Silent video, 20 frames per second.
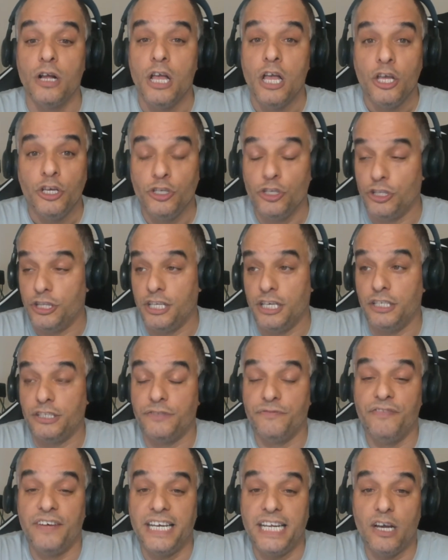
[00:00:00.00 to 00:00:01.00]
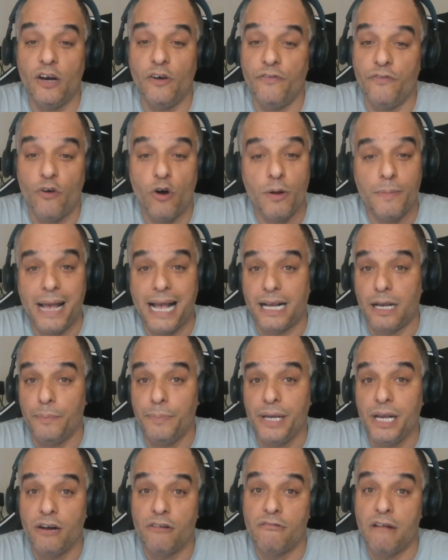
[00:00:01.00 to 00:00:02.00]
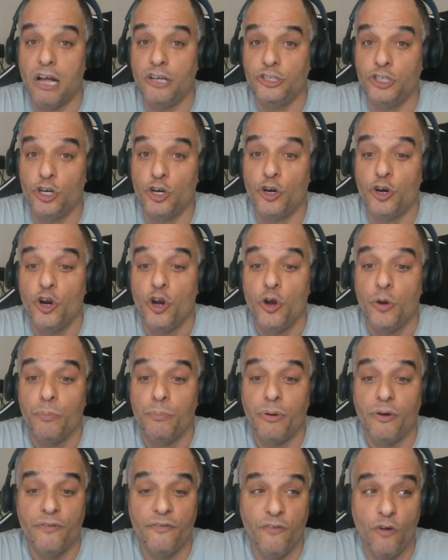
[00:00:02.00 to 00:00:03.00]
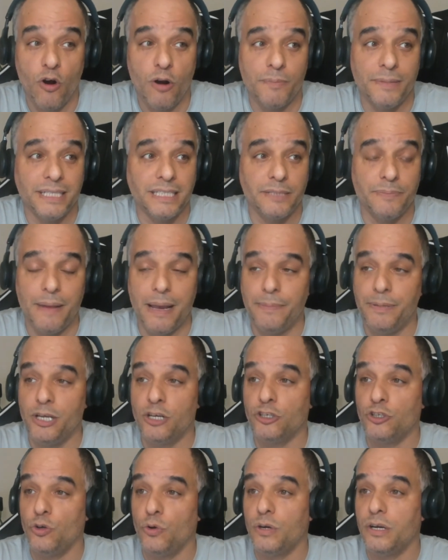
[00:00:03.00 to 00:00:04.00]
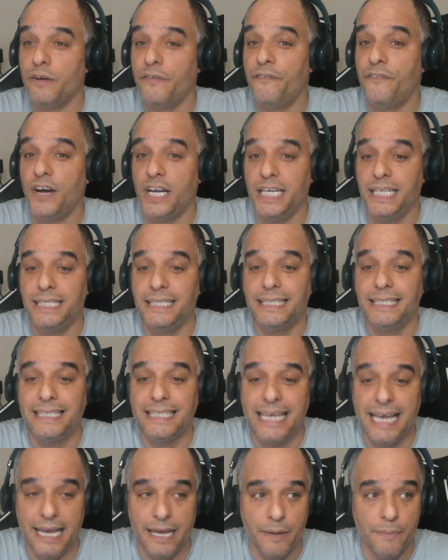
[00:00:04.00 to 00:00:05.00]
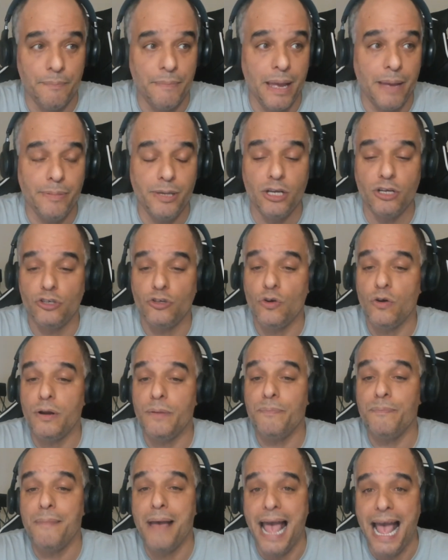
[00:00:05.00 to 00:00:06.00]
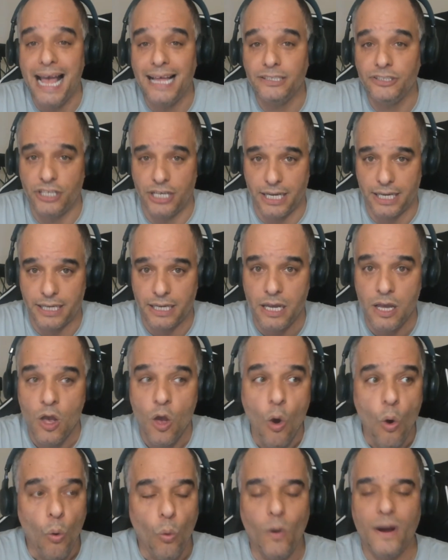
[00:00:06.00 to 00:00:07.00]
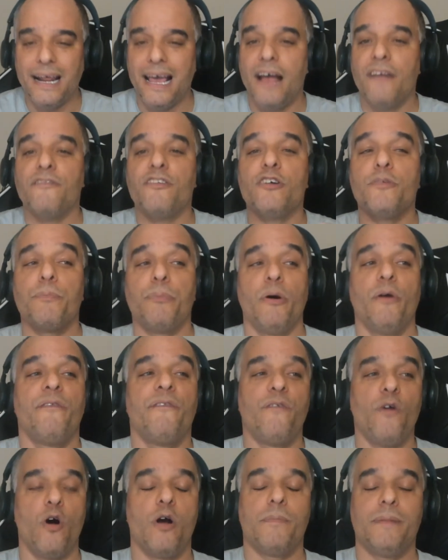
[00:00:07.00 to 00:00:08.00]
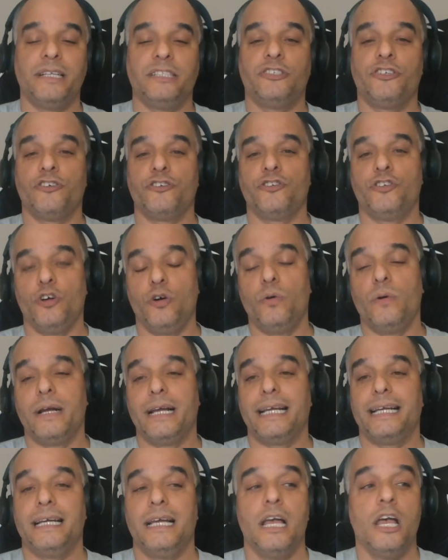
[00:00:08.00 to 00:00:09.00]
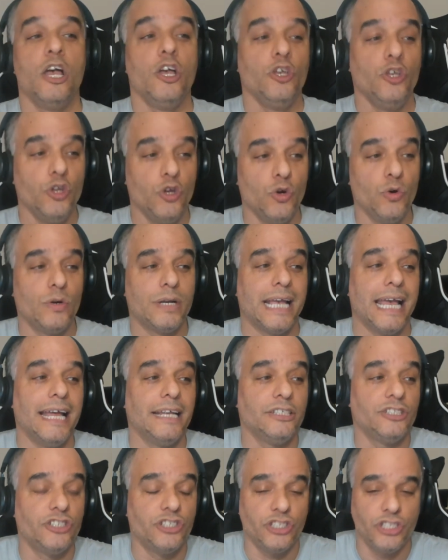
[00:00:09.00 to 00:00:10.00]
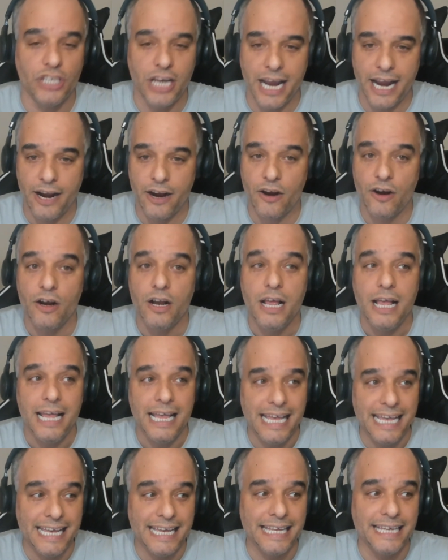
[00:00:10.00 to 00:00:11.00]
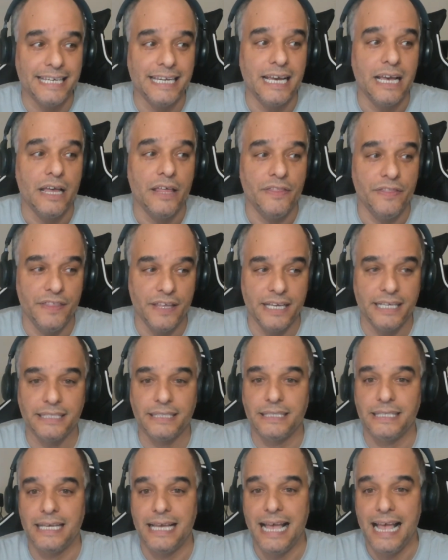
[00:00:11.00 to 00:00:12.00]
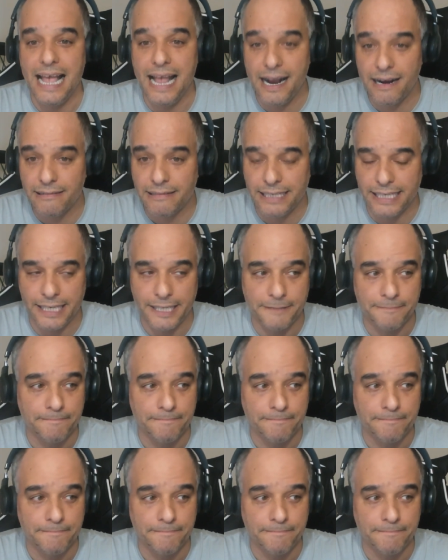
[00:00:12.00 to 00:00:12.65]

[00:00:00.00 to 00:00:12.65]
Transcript: this video format could be around your performance. Maybe you're doing a funny skit. Maybe you're doing magic. Whatever performance you're doing, you can share in this area,